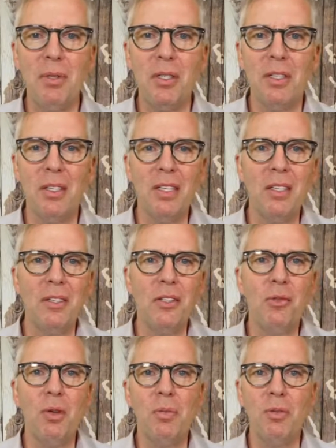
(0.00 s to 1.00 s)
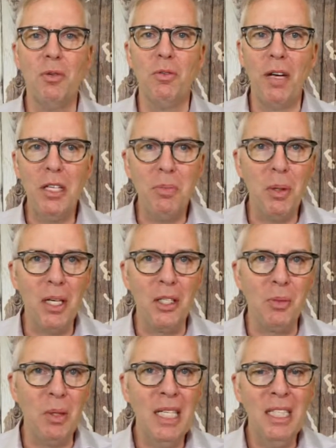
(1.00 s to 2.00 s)
to stream through Facebook
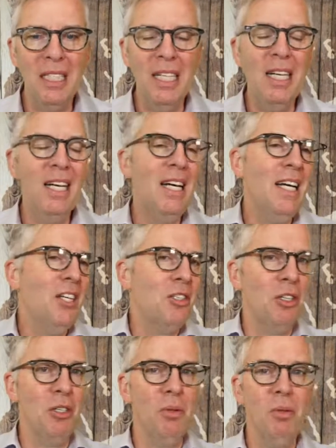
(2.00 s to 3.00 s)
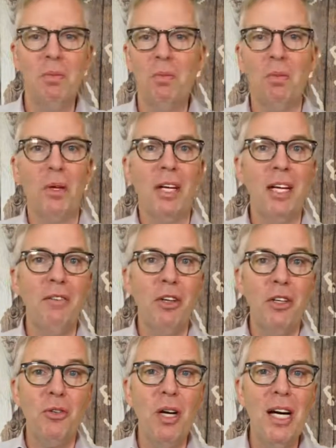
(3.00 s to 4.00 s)
as well. So I'm going to give it
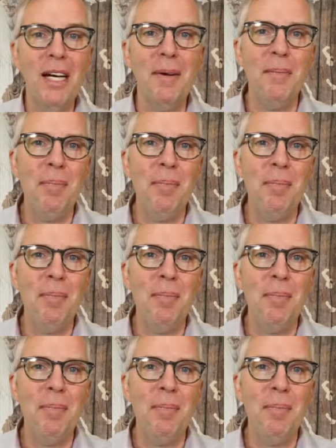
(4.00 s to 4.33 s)
a try.